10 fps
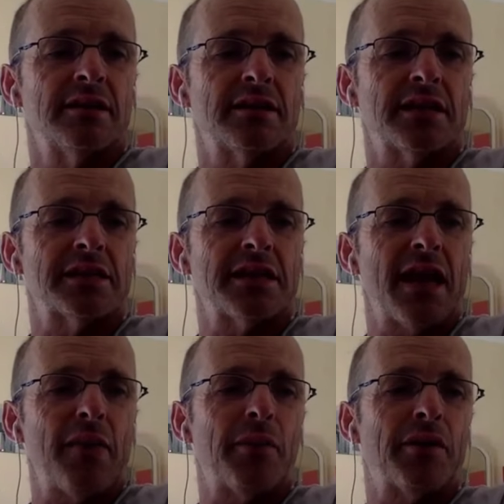doesn't
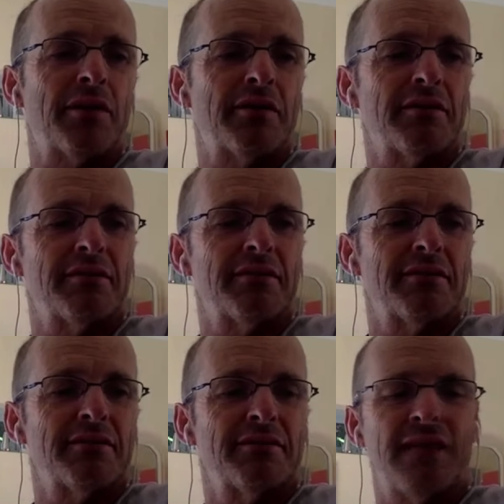happen
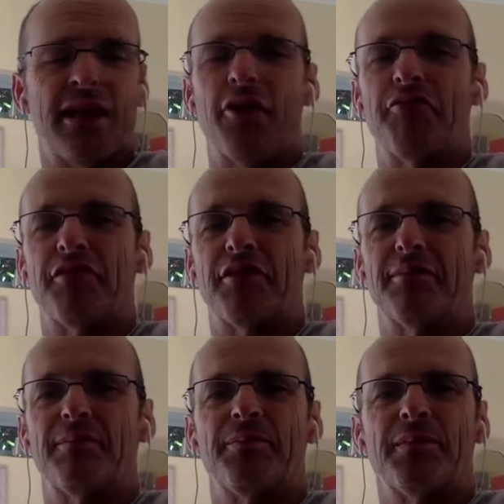that often,
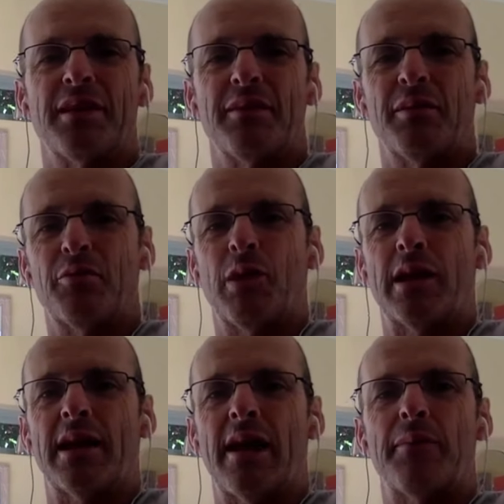but when
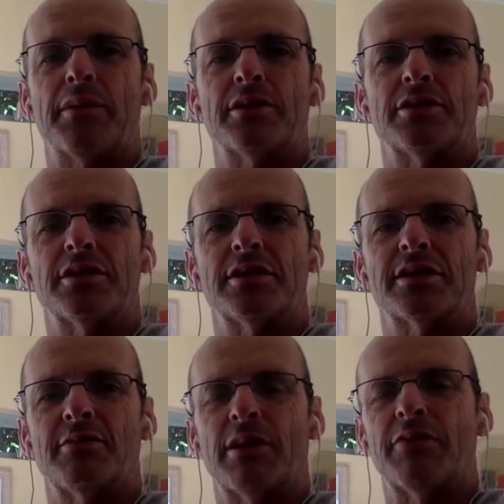it happens, it's
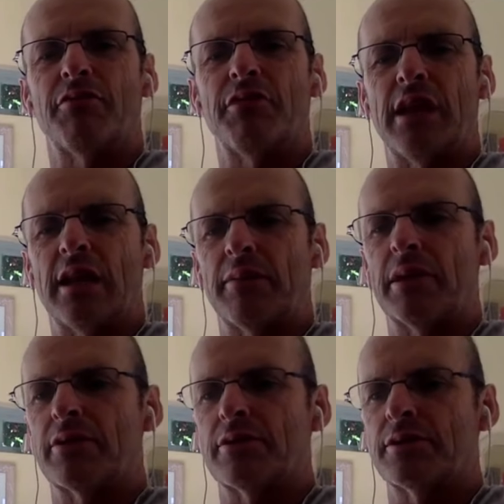a wonderful feeling
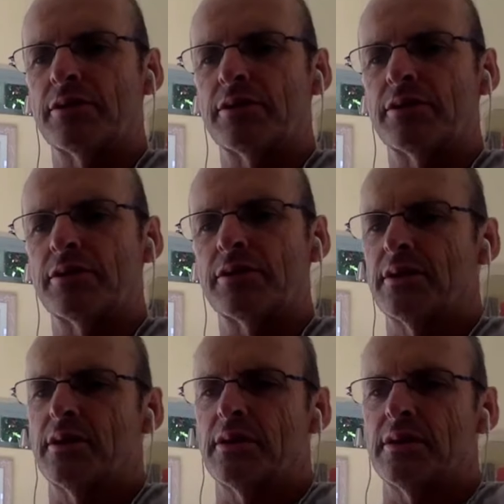because
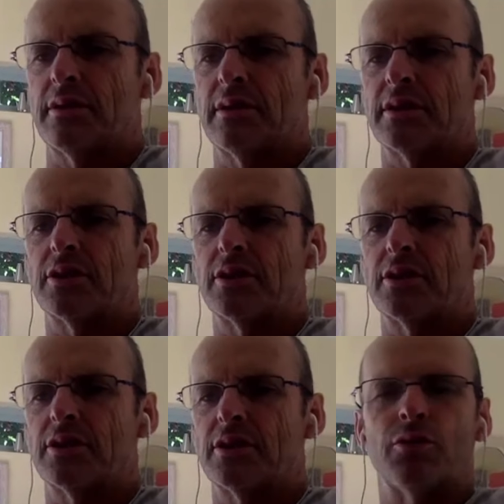
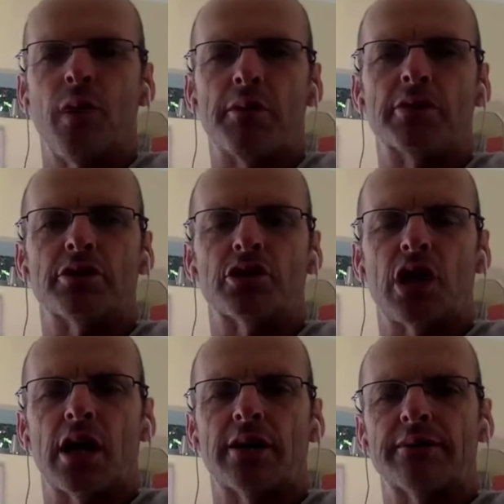it's your moment to
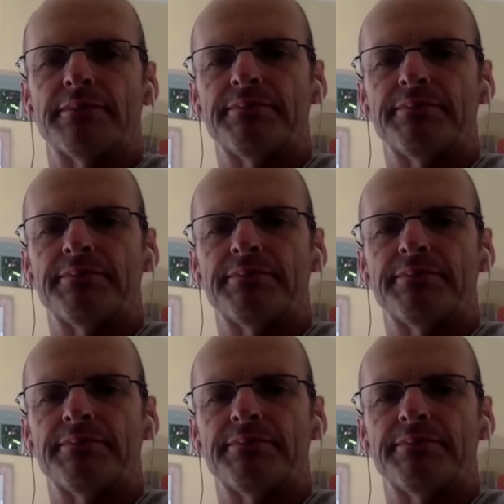shine.